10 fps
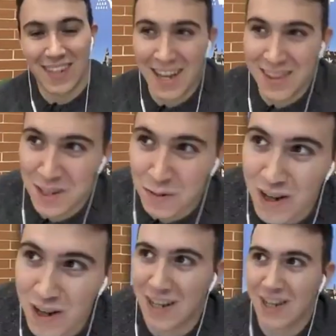And this
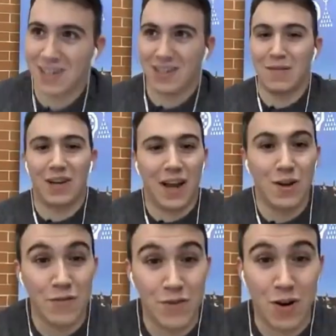one is like some kind
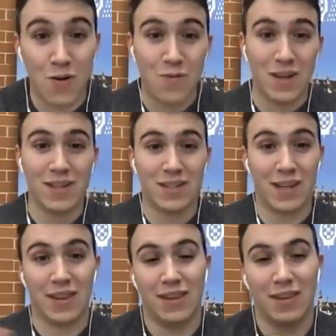of drawings,
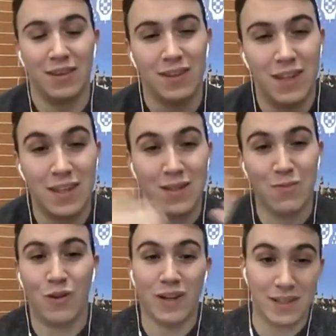and it
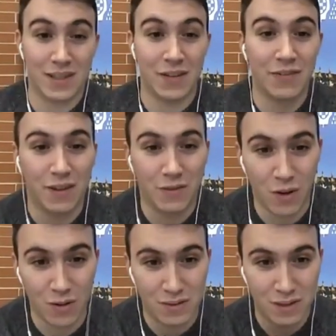simulates the traffic
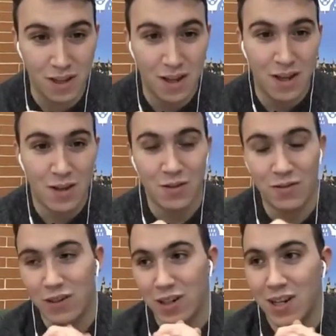flow. So
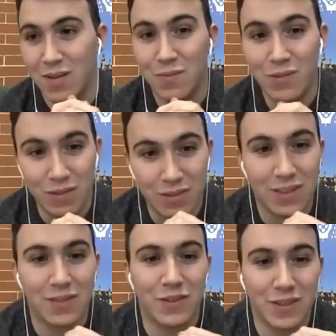for example,
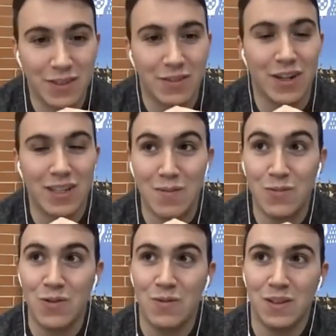for
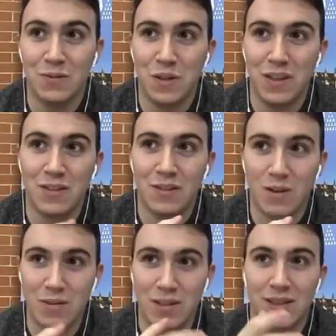example, what we
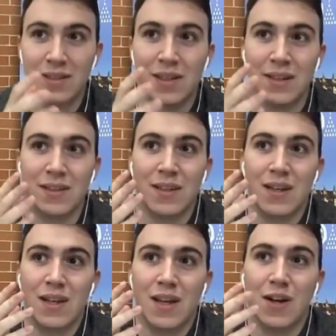discovered is that
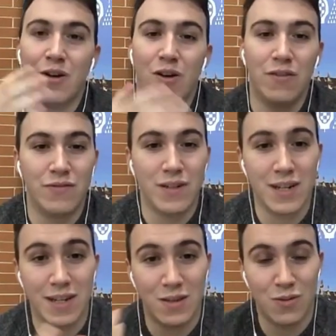going
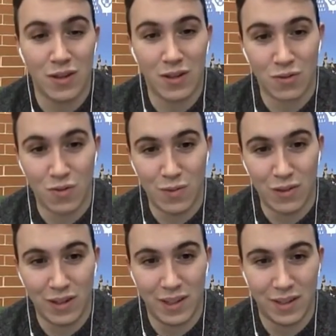firstly into this
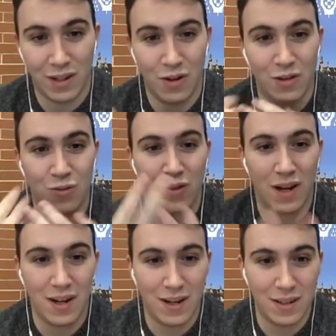SUMO and then going to
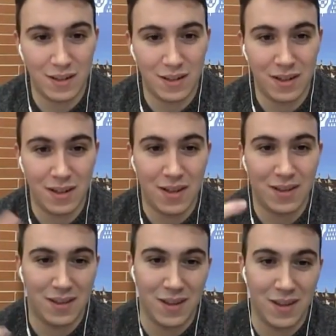Carla,
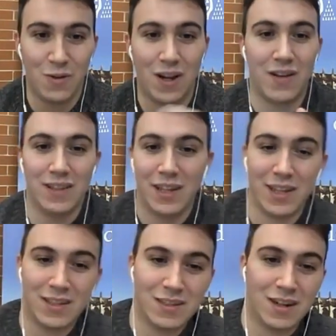then we have like
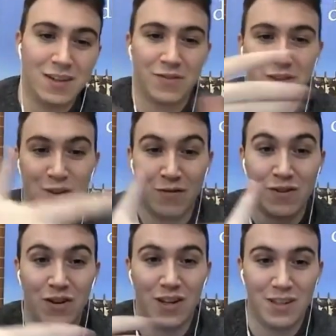that transfer of
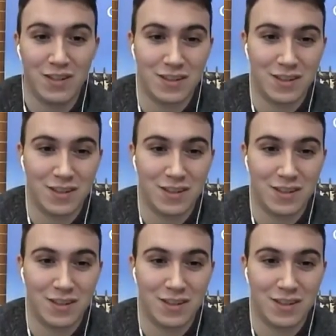knowledge.